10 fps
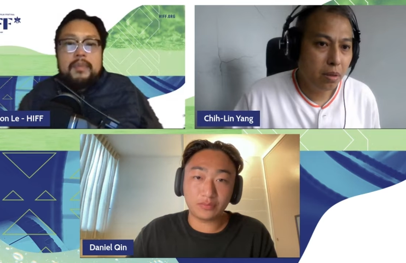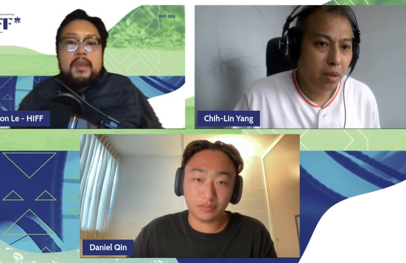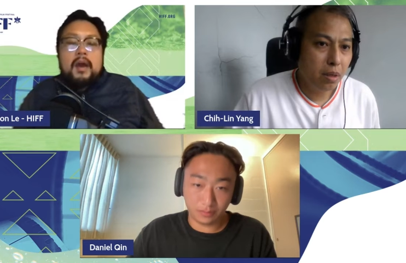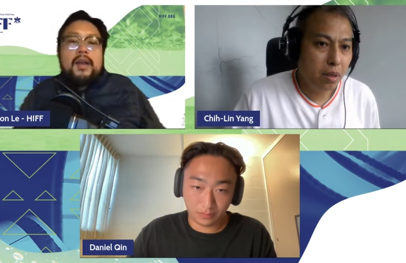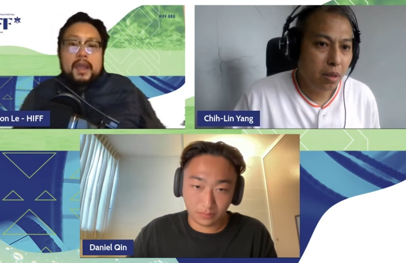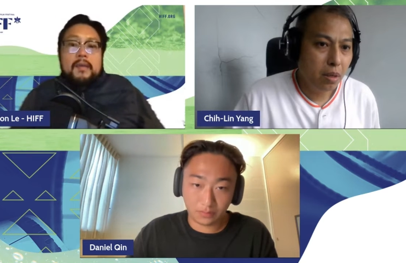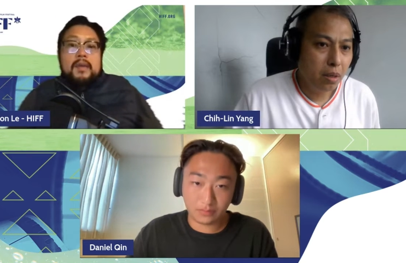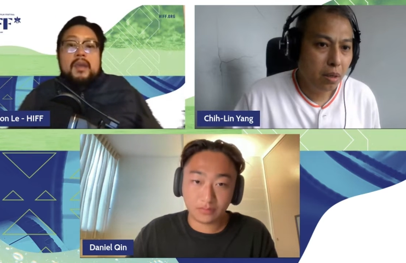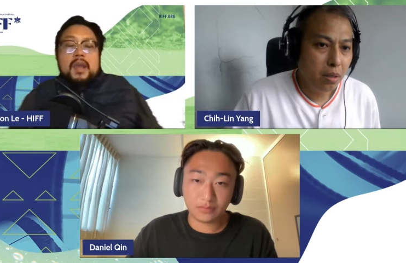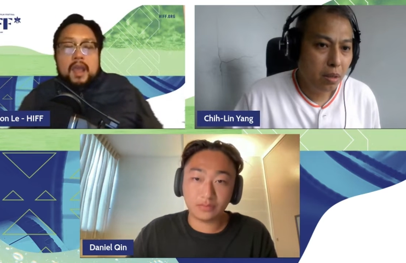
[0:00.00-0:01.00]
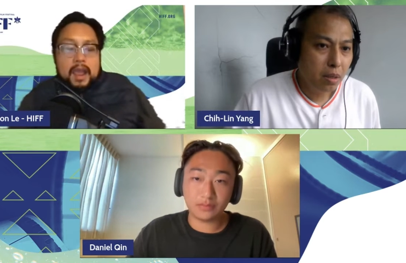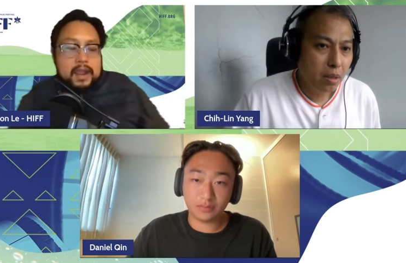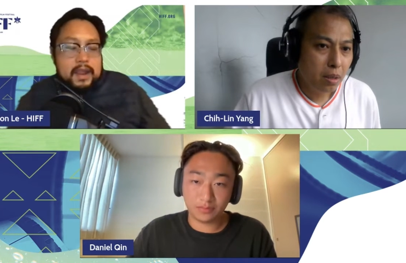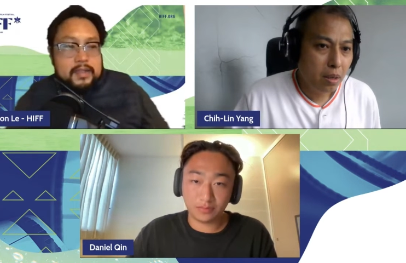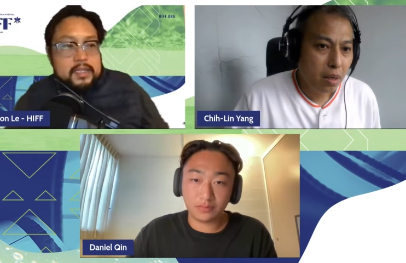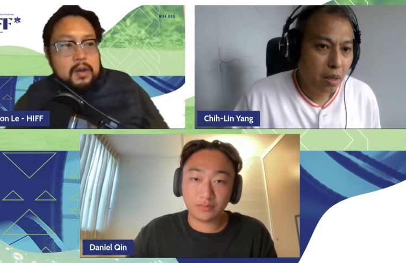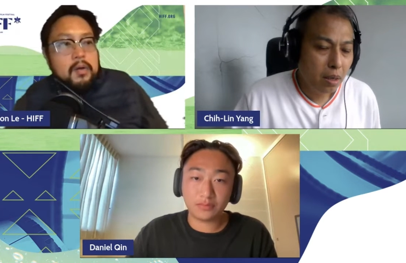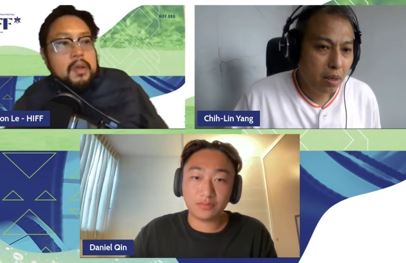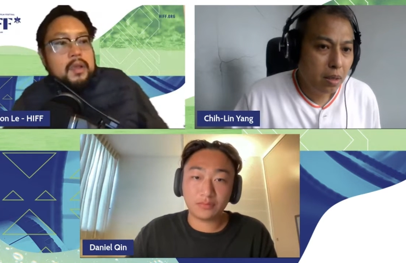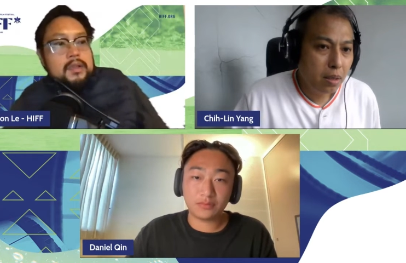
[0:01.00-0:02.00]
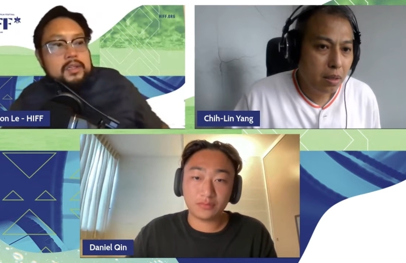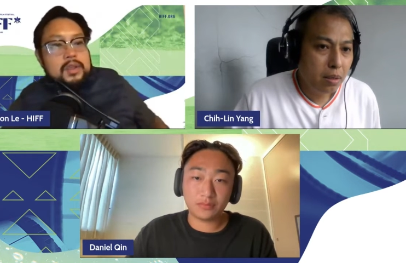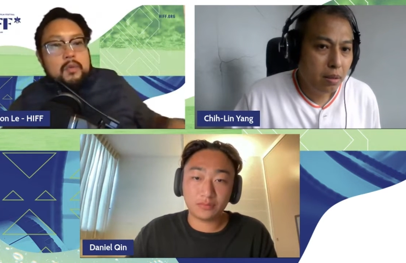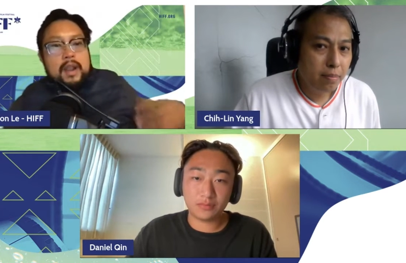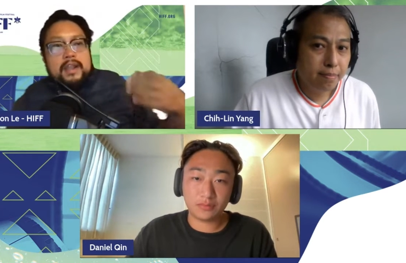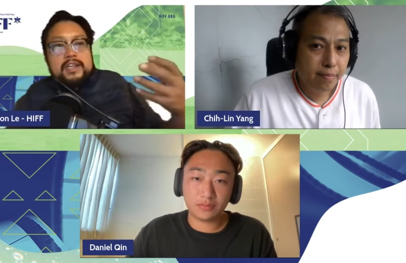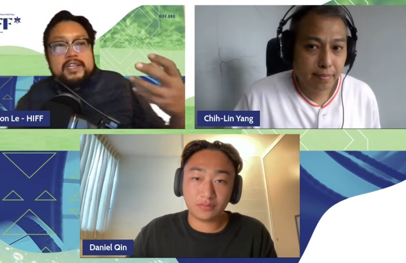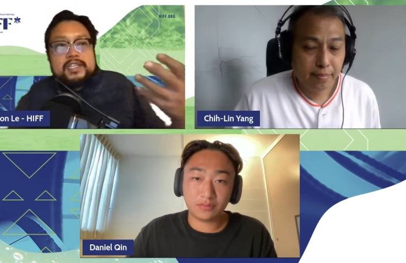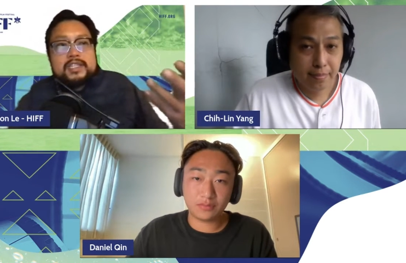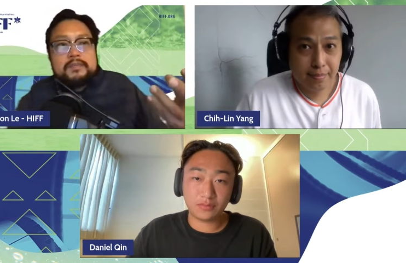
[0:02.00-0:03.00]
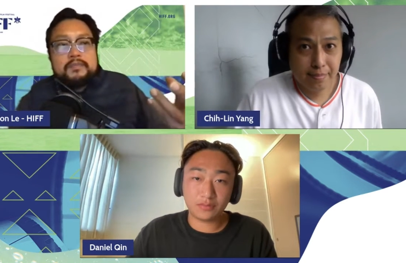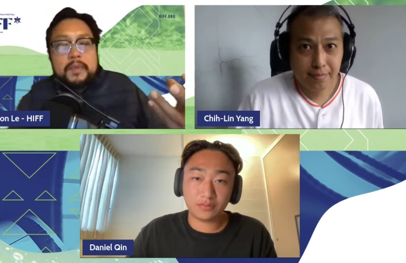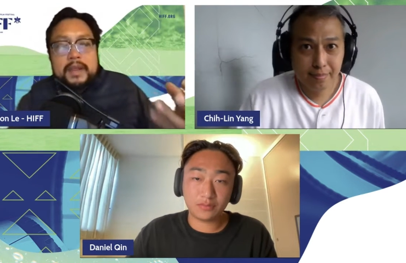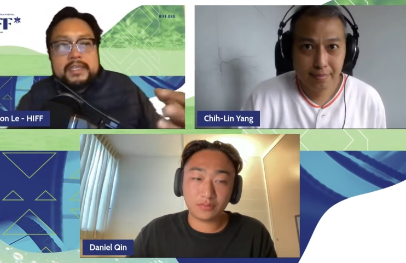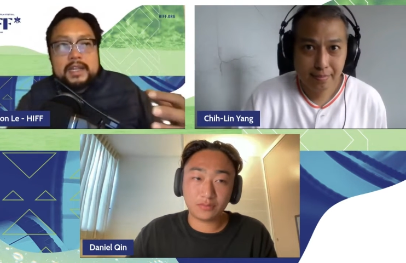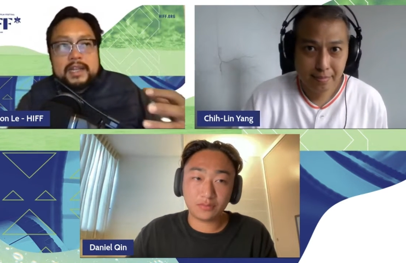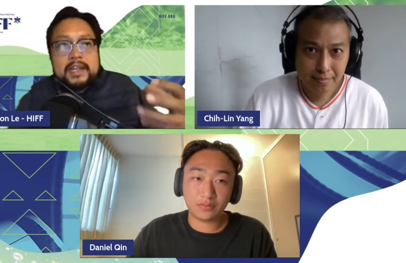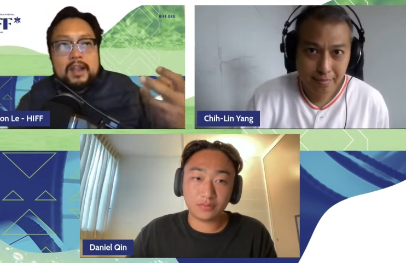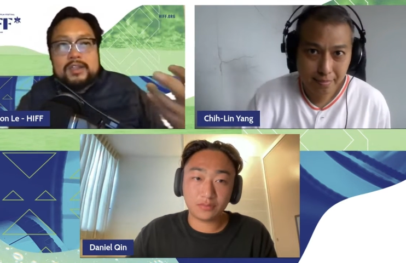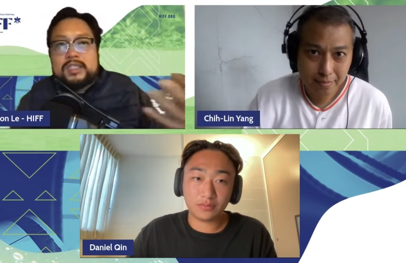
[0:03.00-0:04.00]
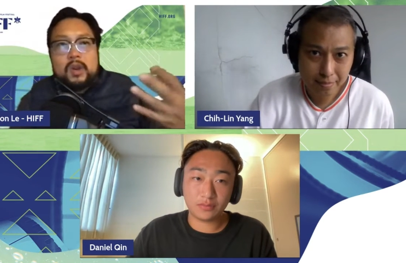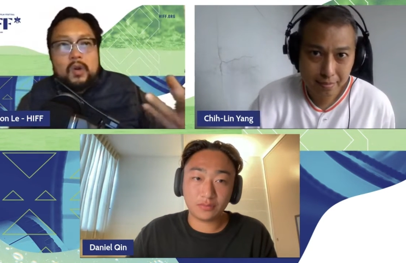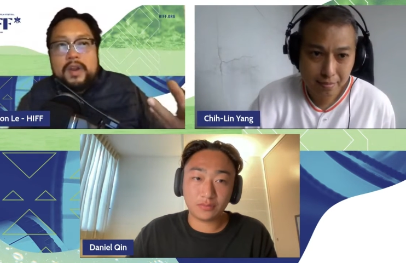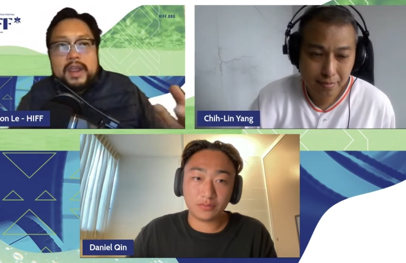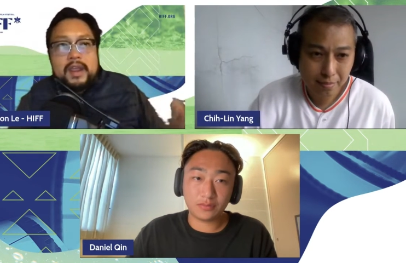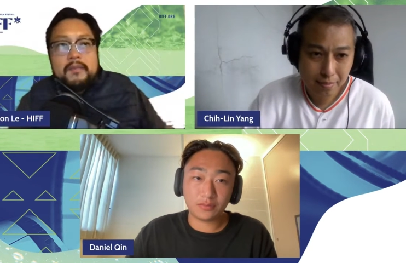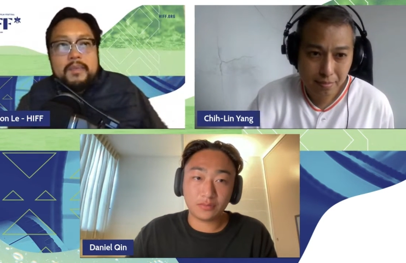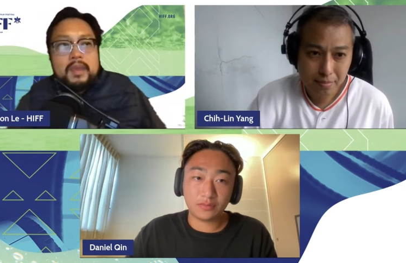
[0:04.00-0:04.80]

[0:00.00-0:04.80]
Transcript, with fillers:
Speaker 1: Okay. And then so so you wanted to just basically tell a story.